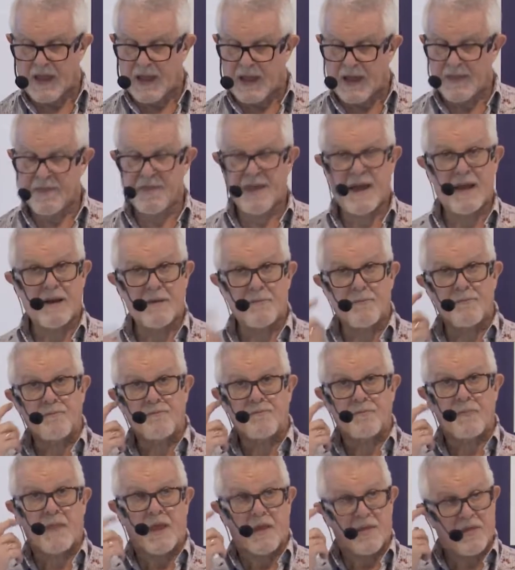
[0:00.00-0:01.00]
And then
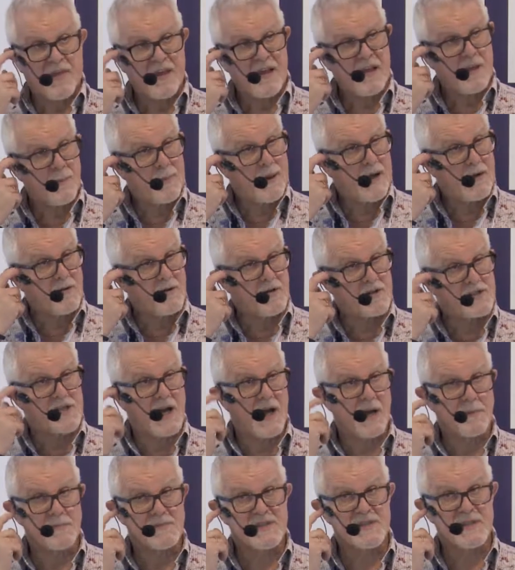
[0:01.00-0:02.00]
think about your
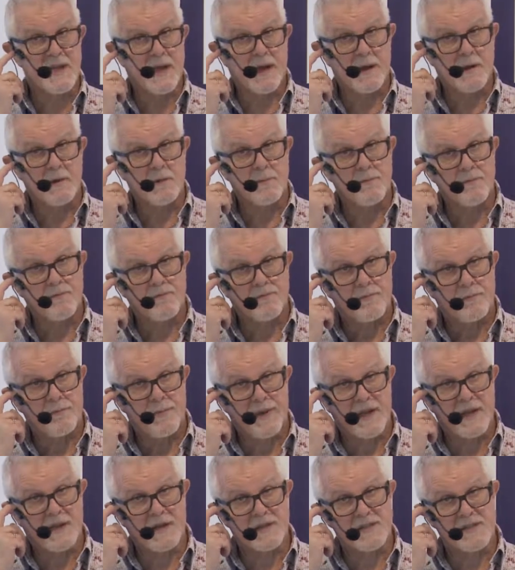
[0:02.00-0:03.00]
time scale,
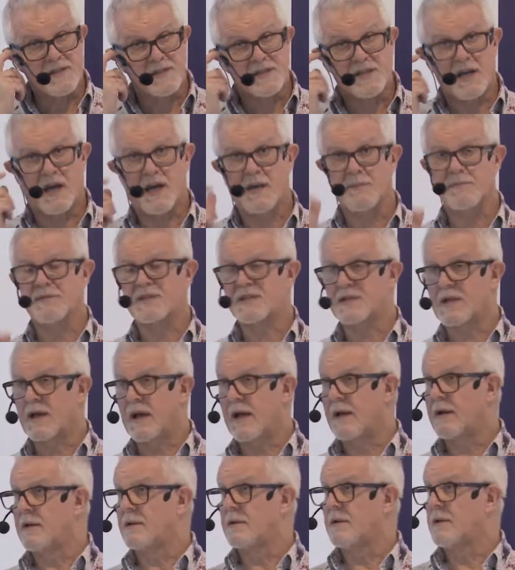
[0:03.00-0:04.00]
because the time
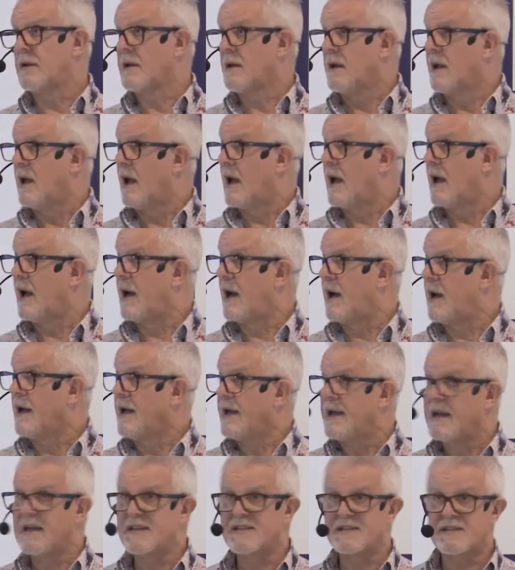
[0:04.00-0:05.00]
scale
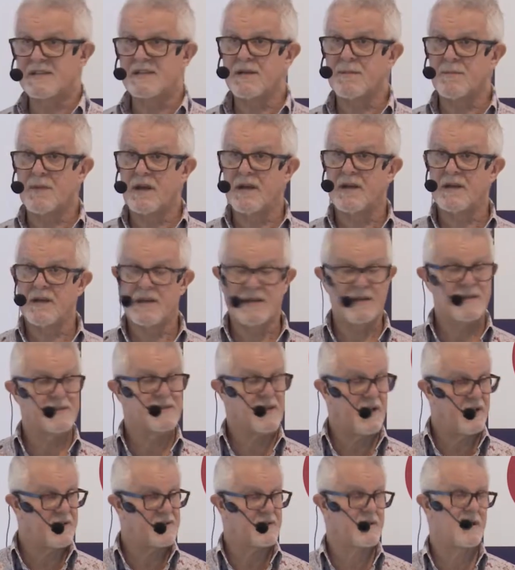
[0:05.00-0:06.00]

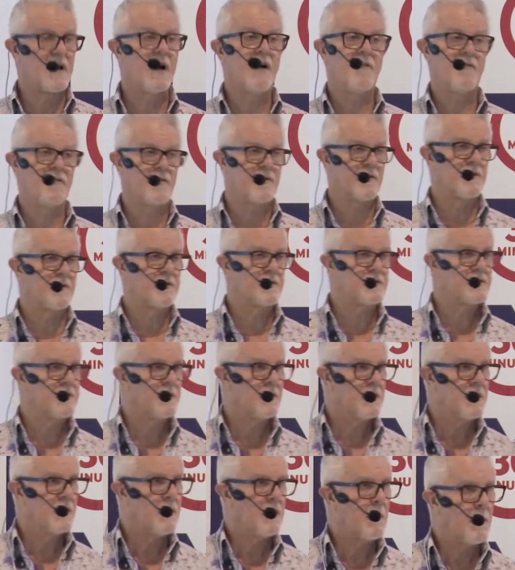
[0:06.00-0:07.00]
is governed
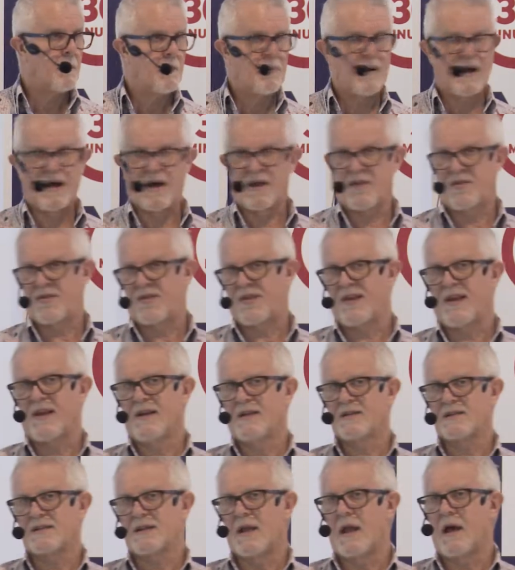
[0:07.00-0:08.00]
by
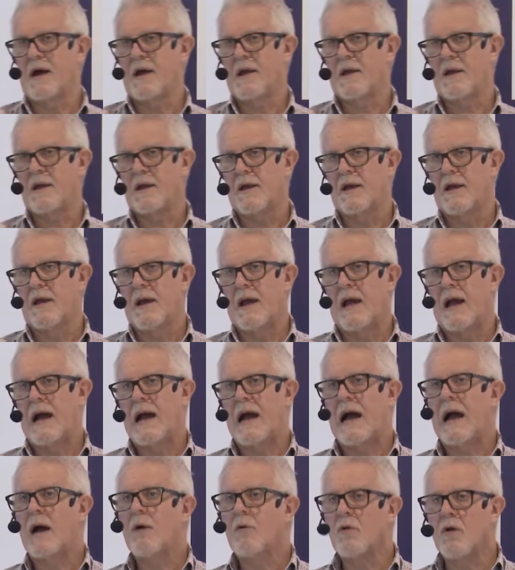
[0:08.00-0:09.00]
things like,
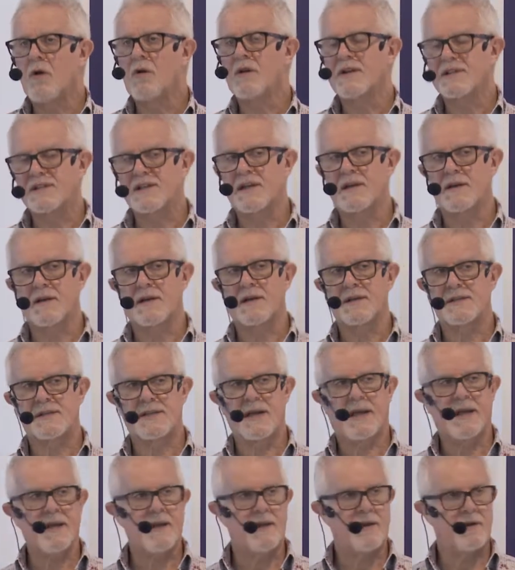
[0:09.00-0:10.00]
how long is it going to
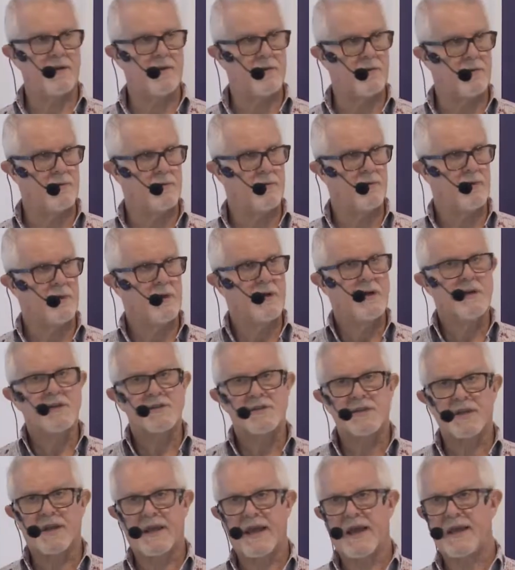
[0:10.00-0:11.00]
take you
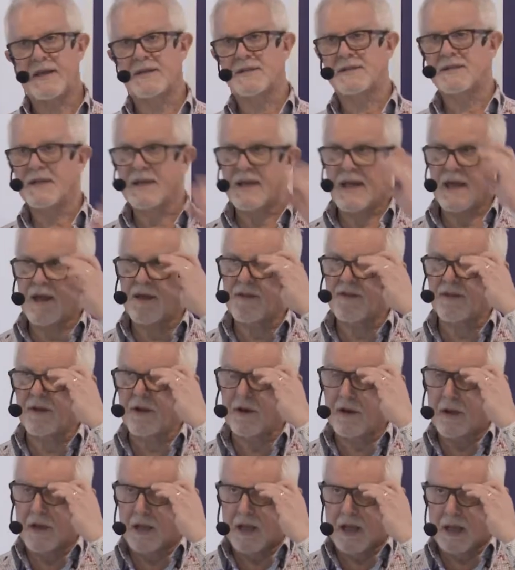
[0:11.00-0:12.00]
to get
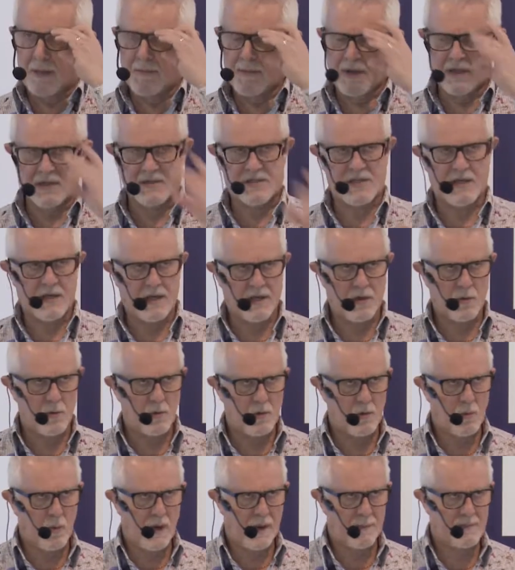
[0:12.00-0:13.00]
together a
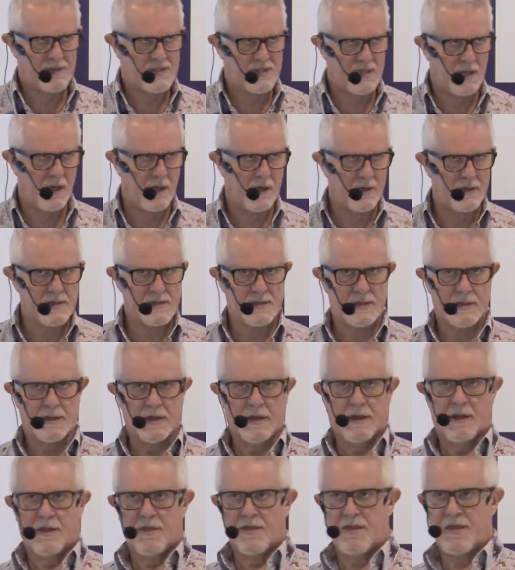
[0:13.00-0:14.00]
multilingual website
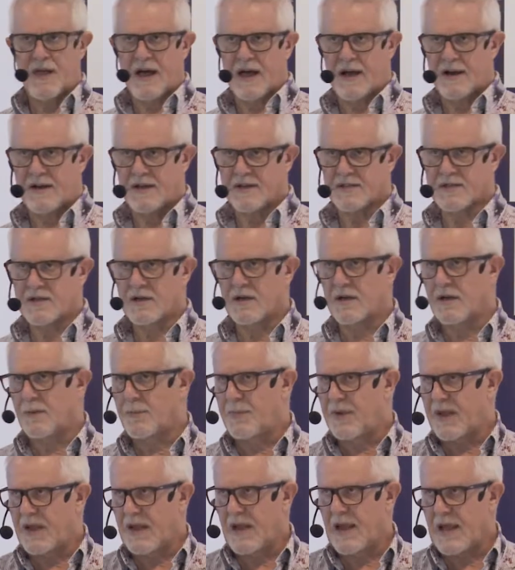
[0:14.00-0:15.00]
that is going to
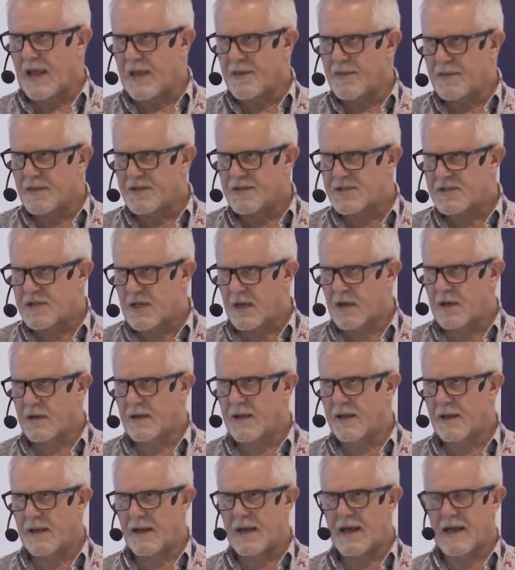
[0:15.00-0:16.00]
be in the
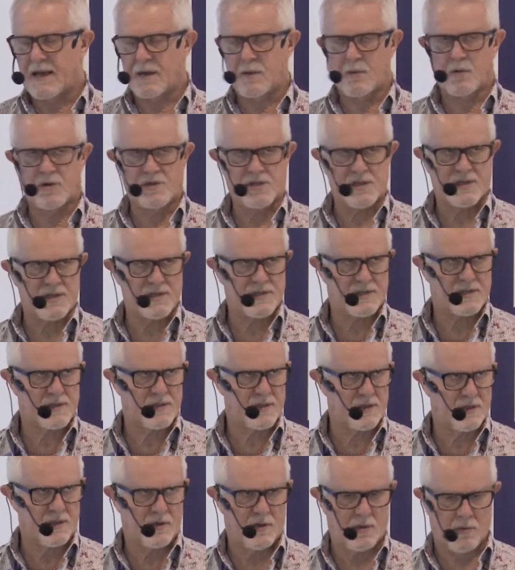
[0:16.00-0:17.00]
target languages
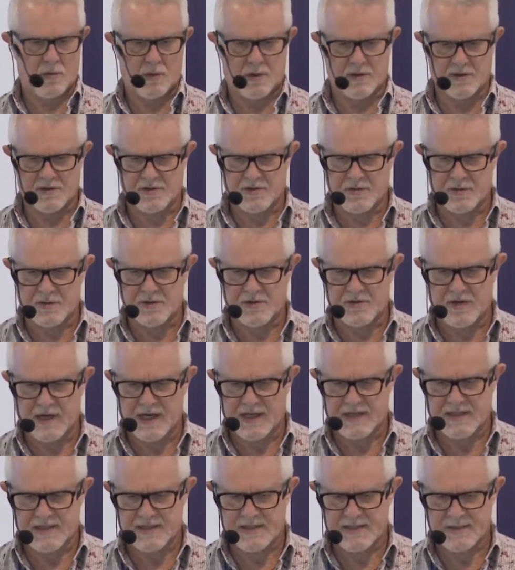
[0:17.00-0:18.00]
that you want to
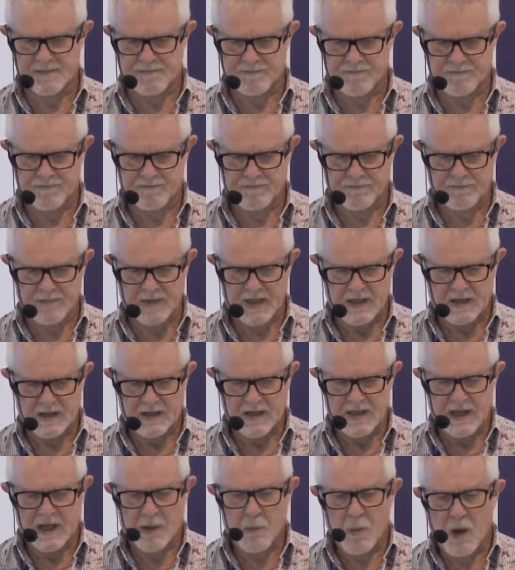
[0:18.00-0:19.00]
address?
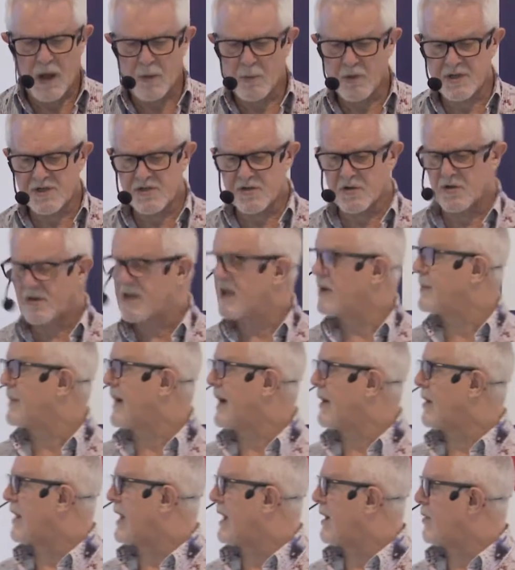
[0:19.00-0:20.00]
And while we're talking
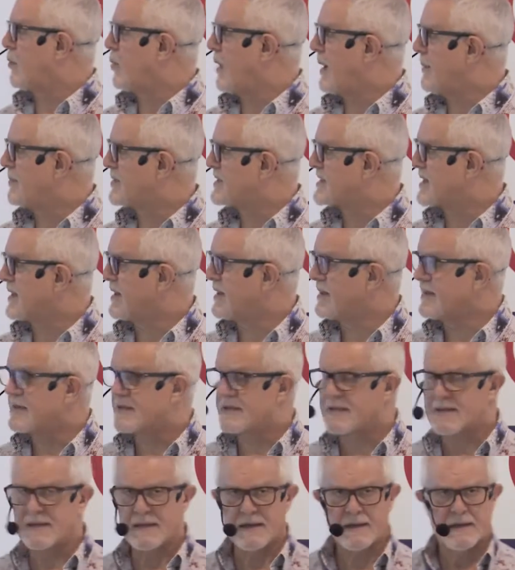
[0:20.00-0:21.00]
about
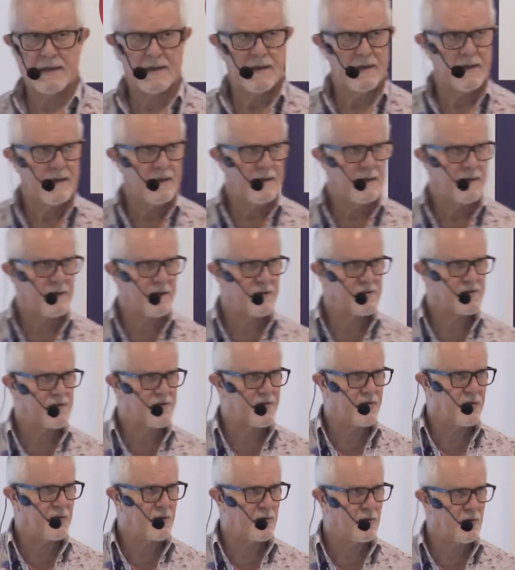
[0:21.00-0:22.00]
websites, those
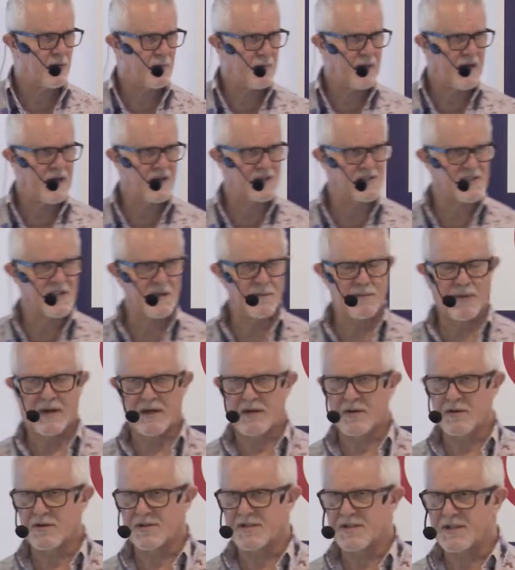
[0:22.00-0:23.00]
of you who are passing
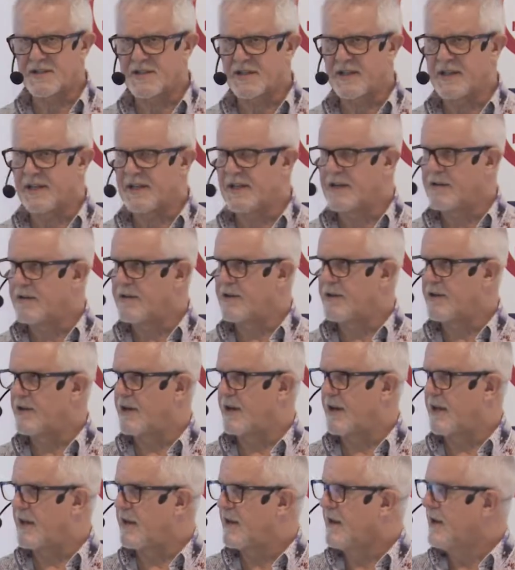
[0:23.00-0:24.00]
by or sitting here
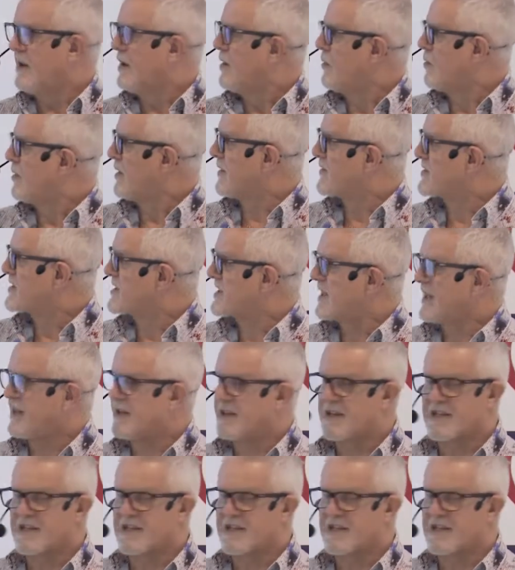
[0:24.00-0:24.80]
earlier will have seen